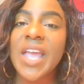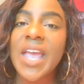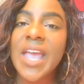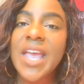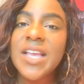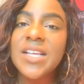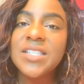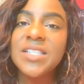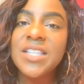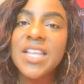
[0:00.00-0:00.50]

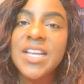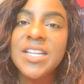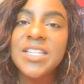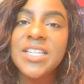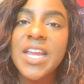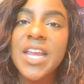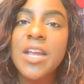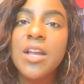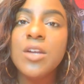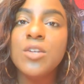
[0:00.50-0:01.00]
as they
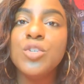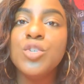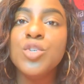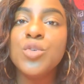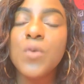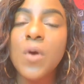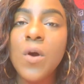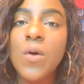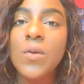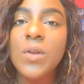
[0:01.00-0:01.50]
take
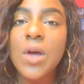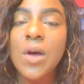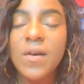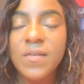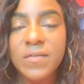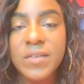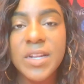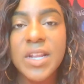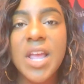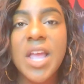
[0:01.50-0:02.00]
control
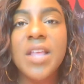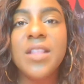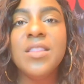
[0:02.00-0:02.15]
of it,